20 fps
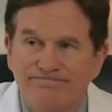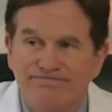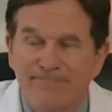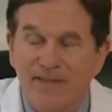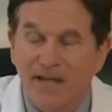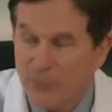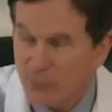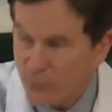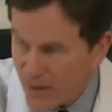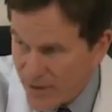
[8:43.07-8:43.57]

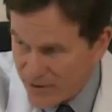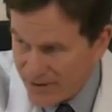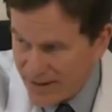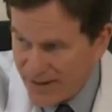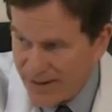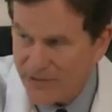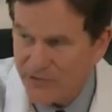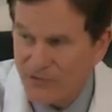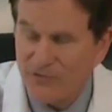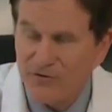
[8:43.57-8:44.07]
and in rare
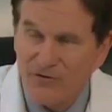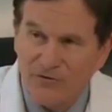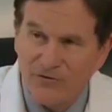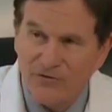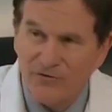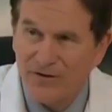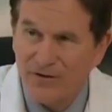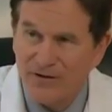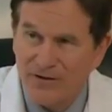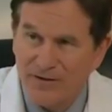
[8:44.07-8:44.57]

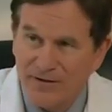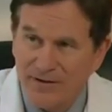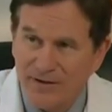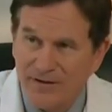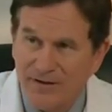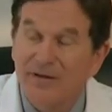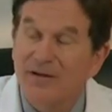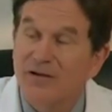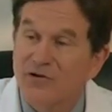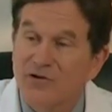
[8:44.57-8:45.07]
cases, the
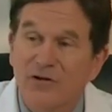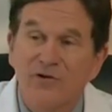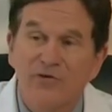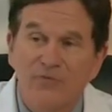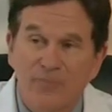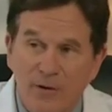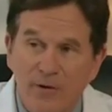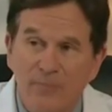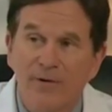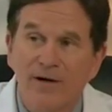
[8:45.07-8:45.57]
condition is
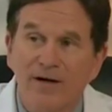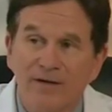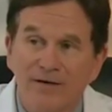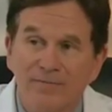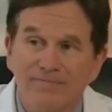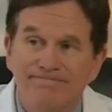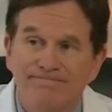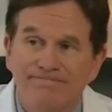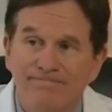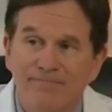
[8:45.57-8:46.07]
permanent.
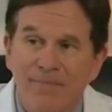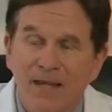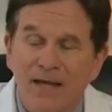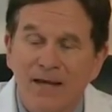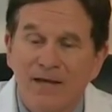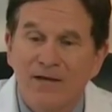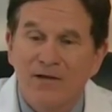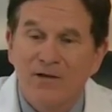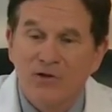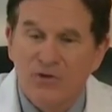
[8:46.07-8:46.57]

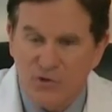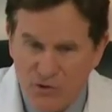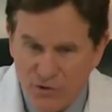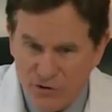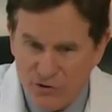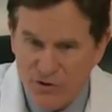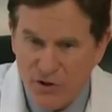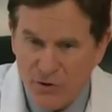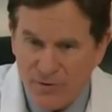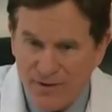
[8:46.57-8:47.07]

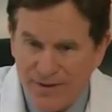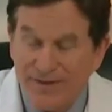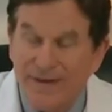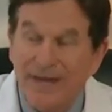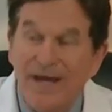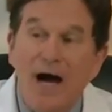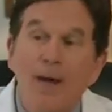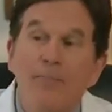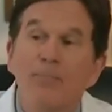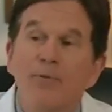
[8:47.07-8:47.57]
Surgery in
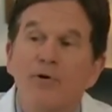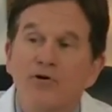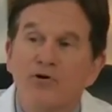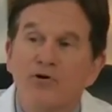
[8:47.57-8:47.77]
the upper